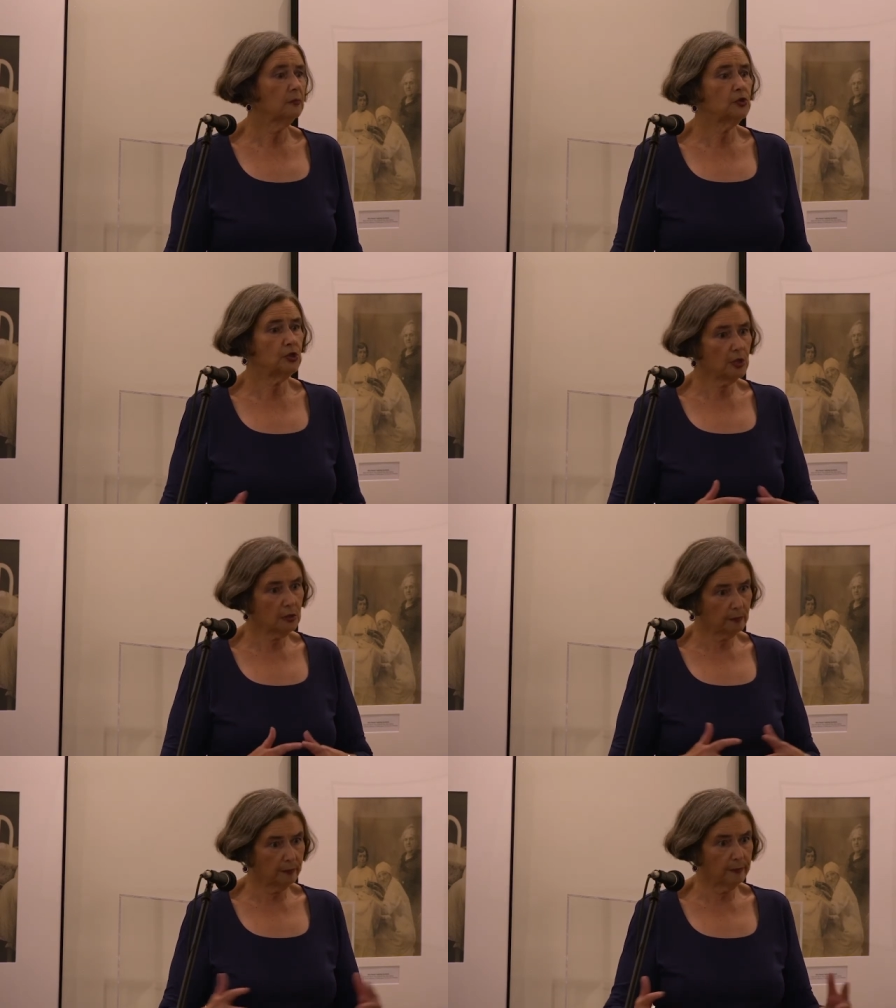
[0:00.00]

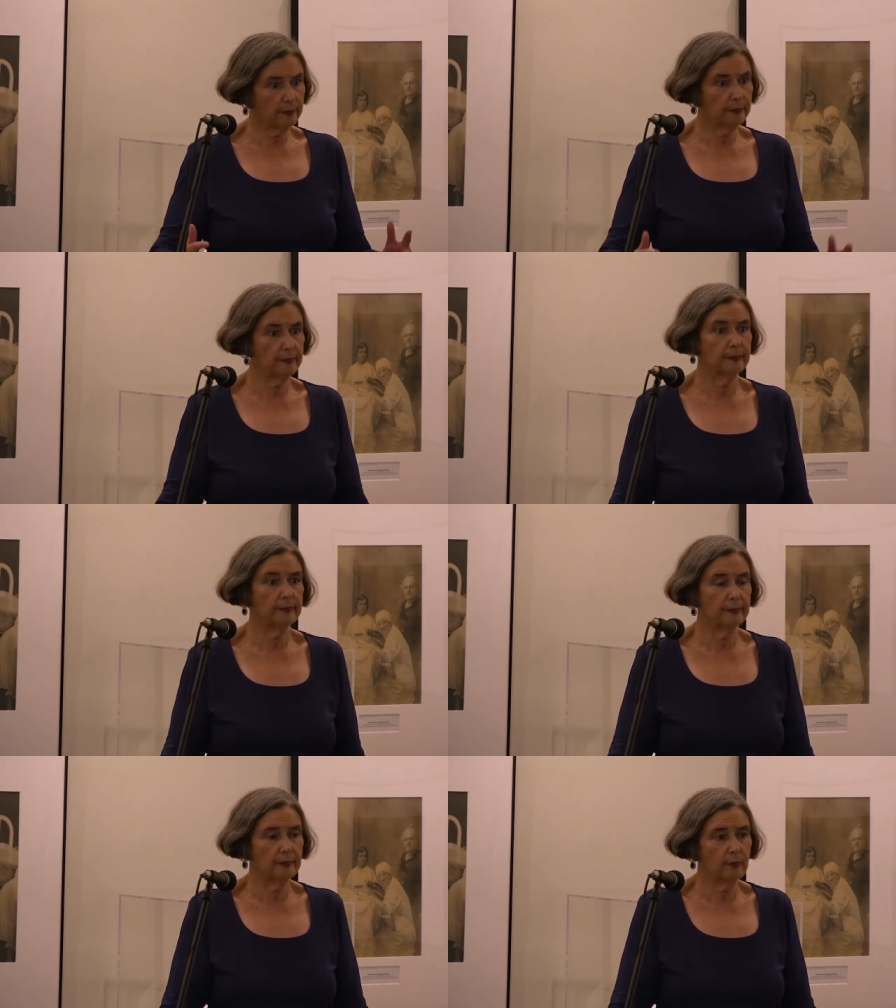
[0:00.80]
She
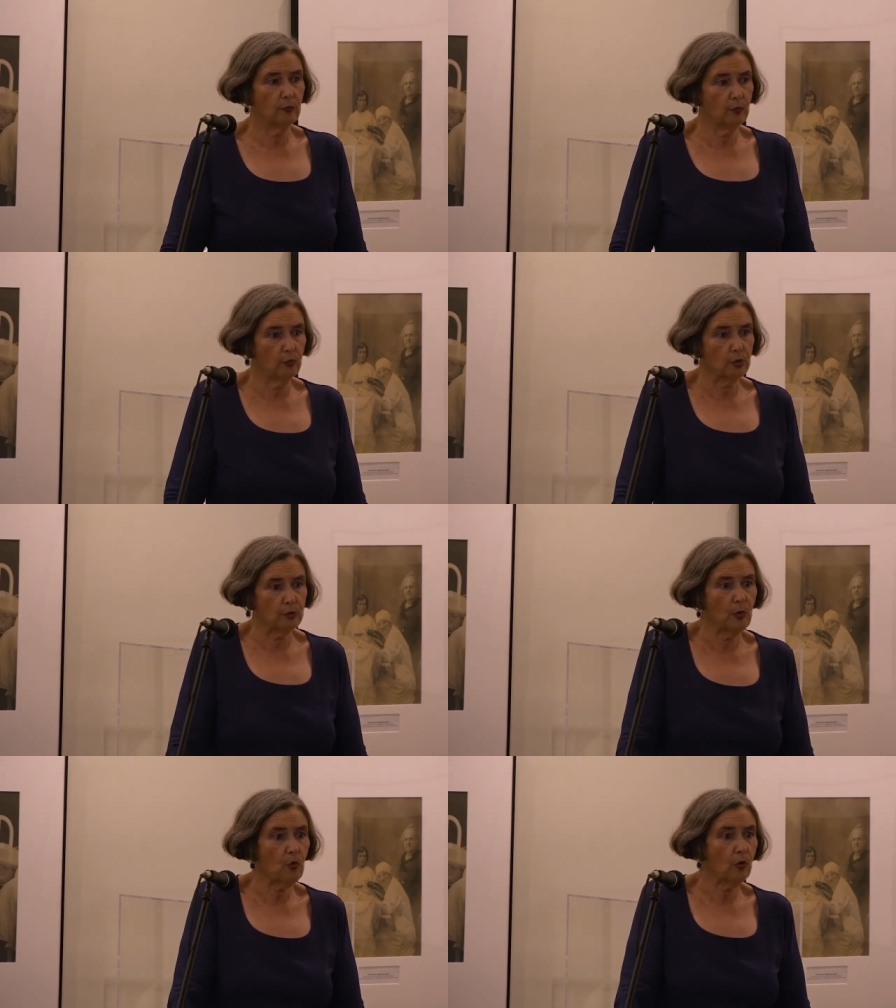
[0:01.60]

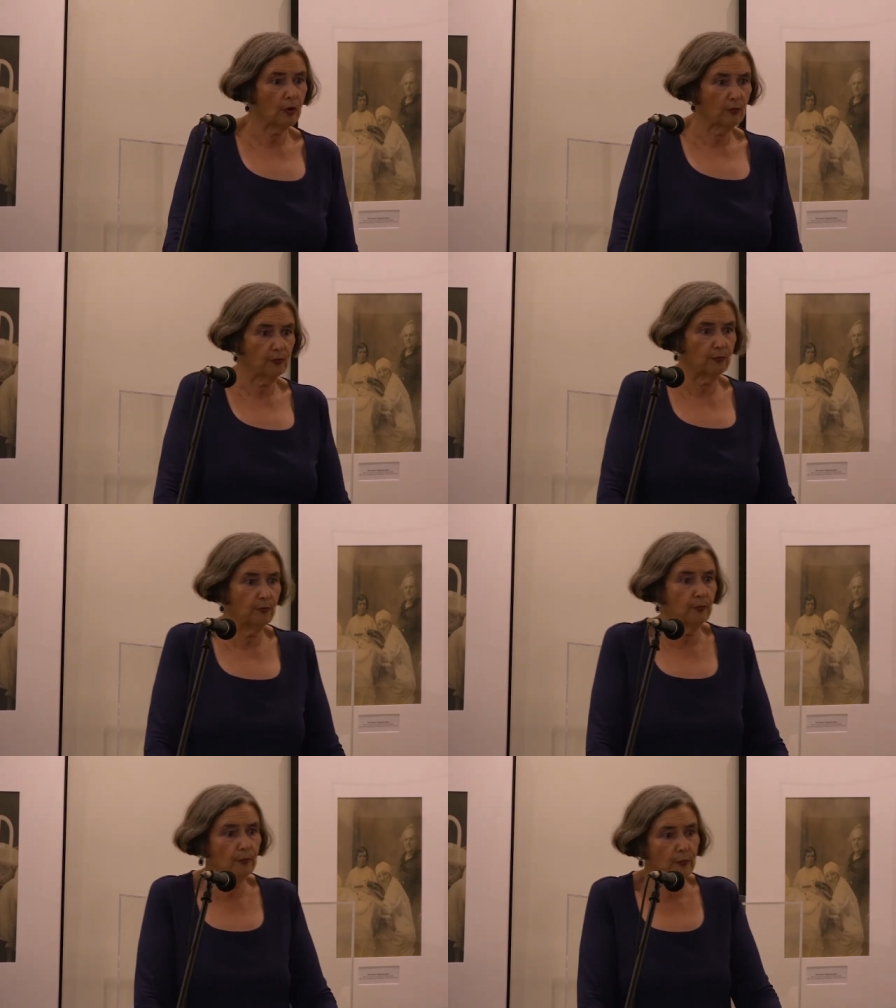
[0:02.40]
was more of
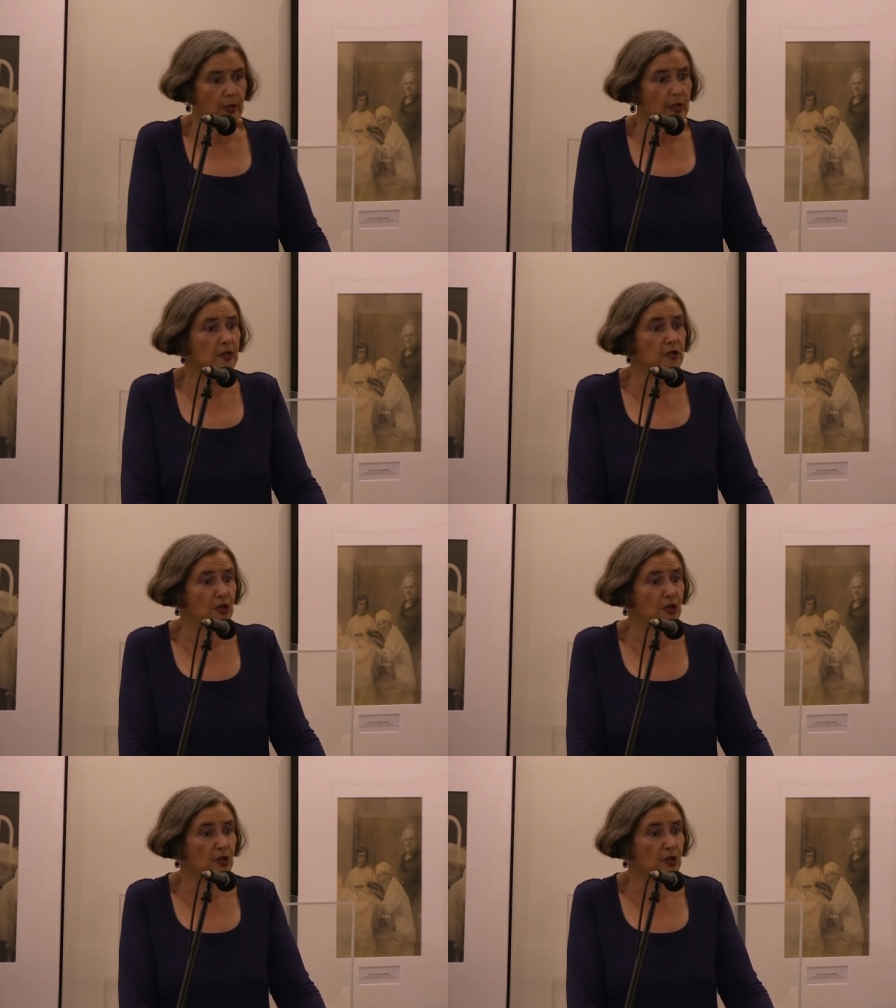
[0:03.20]
the